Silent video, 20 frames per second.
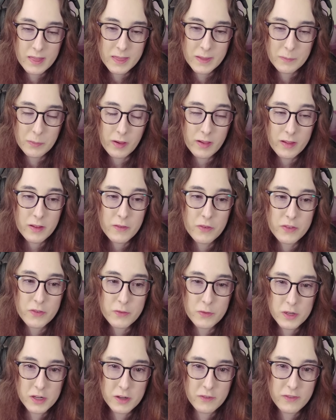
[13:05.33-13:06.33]
They probably
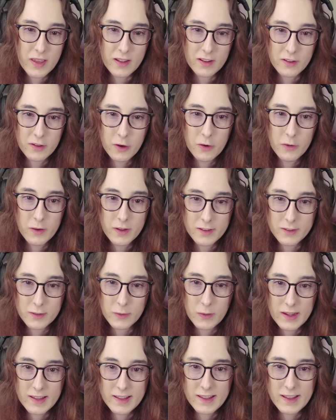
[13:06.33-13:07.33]
would have kept going,
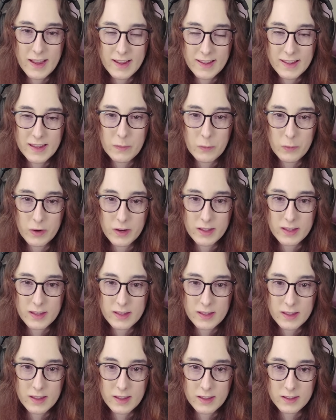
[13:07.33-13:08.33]
so I get why
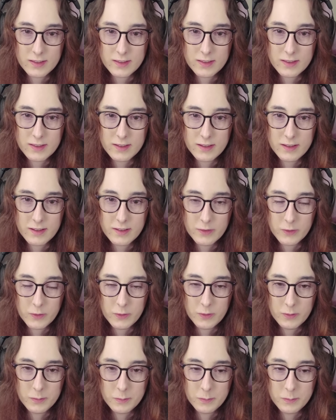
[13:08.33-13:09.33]
he hates
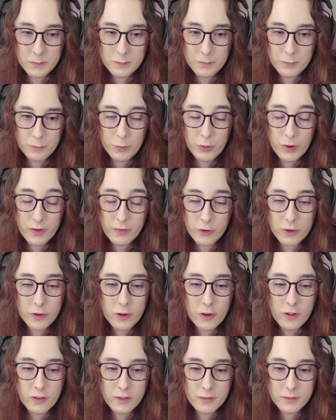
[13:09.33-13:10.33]
whoever
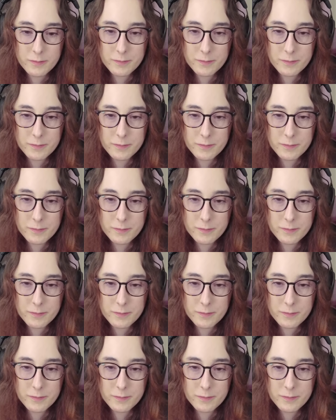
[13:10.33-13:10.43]
called.